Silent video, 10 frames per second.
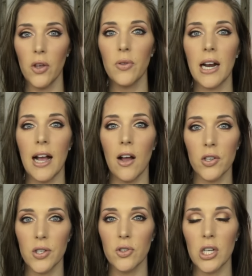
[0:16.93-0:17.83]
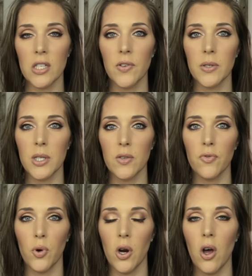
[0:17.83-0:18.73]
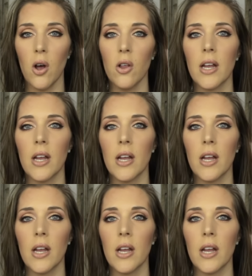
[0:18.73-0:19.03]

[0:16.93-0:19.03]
you that I also just filmed a Sephora haul